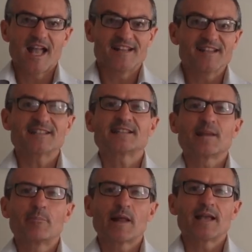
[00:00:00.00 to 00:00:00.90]
And this is
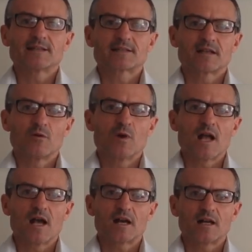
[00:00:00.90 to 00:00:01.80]
the place
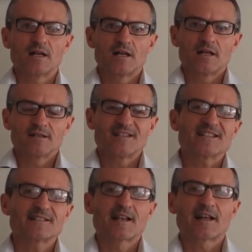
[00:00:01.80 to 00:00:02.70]
where,
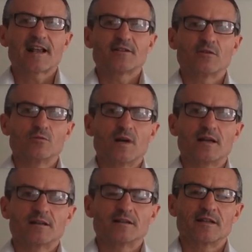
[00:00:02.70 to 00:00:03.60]
this is the cradle
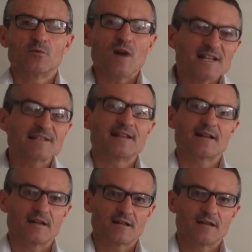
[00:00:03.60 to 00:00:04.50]
where the
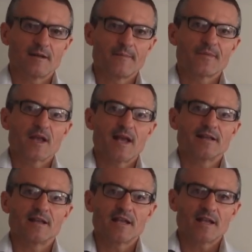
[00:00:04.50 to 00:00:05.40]
Western
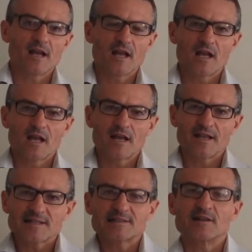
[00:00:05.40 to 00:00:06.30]
and the
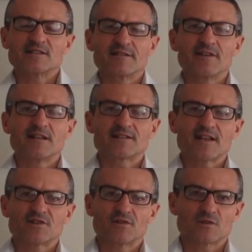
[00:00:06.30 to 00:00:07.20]
Eastern
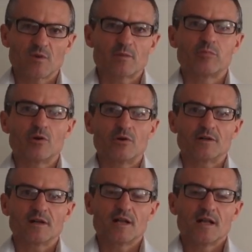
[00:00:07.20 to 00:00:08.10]
civilizations were
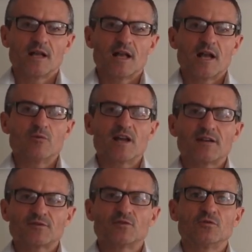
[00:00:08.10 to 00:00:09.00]
born. And we
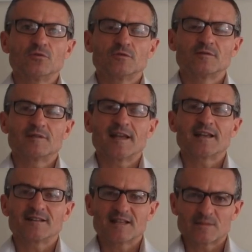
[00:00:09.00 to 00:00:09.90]
have to
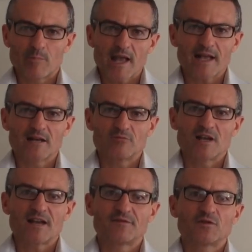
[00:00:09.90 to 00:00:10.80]
take this back.
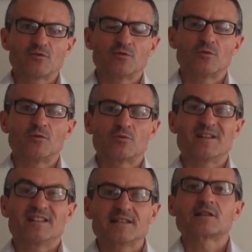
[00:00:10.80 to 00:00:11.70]
We have to
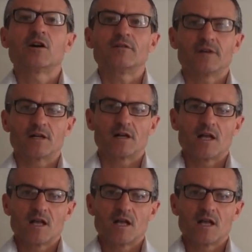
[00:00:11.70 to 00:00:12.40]
rediscover